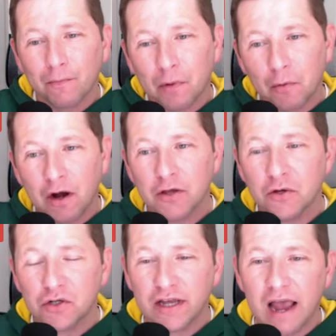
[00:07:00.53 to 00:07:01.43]
But what
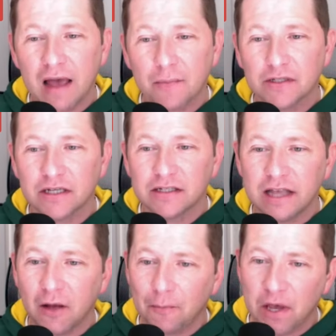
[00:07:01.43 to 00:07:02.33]
usually happens is
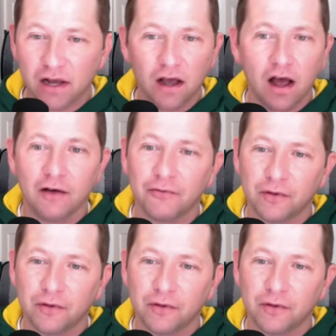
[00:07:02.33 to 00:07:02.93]
they'll pick off.